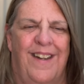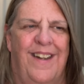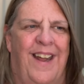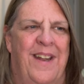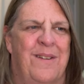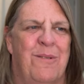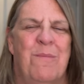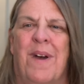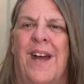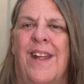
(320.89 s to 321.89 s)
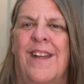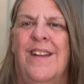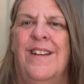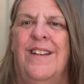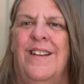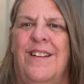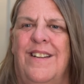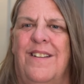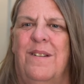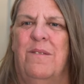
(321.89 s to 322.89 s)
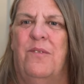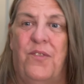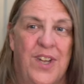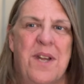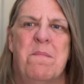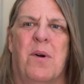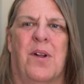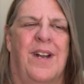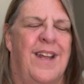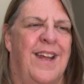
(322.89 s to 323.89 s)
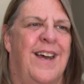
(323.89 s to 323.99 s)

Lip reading: I do my figure modeling.